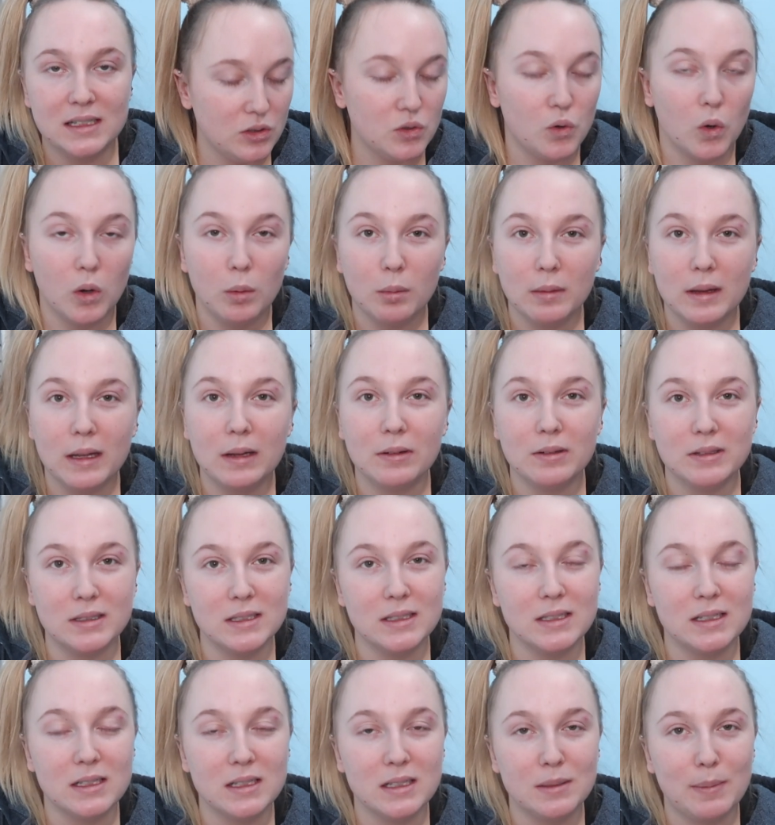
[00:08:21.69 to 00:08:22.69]
Normally
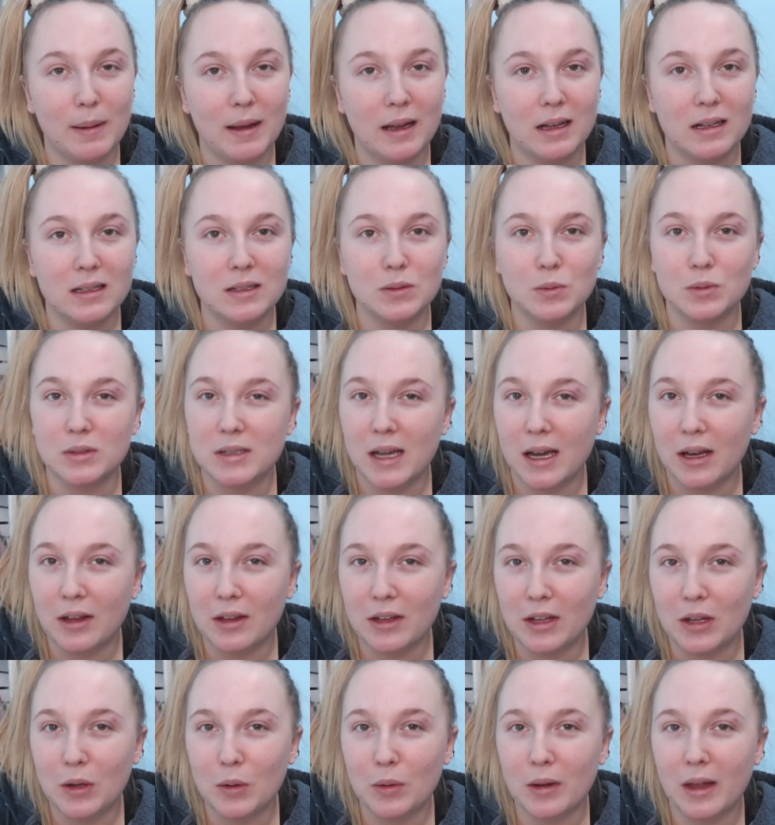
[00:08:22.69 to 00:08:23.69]
resistance bands will tell
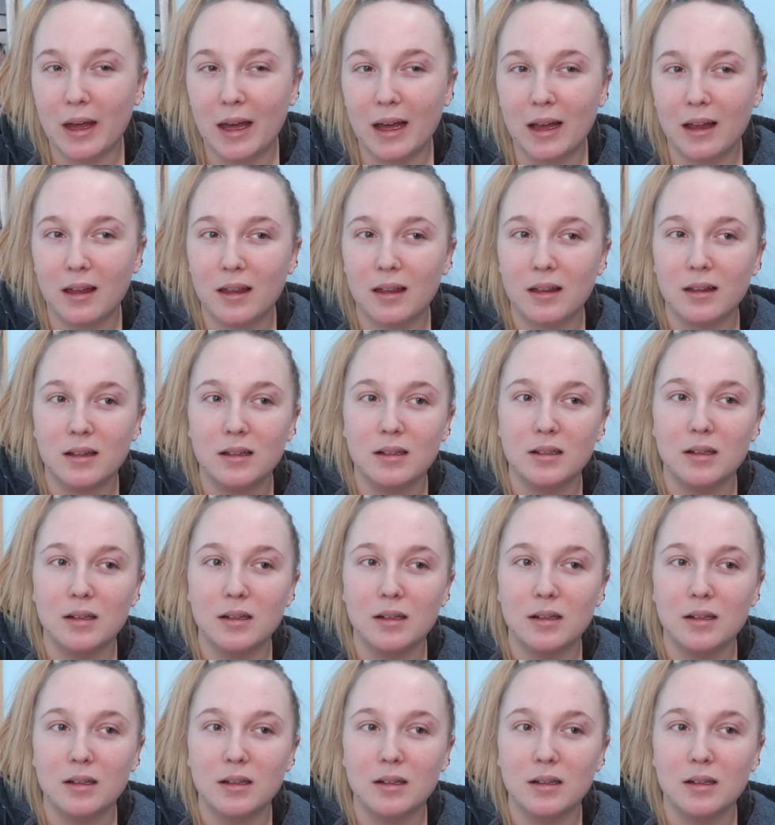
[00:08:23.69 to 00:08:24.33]
you like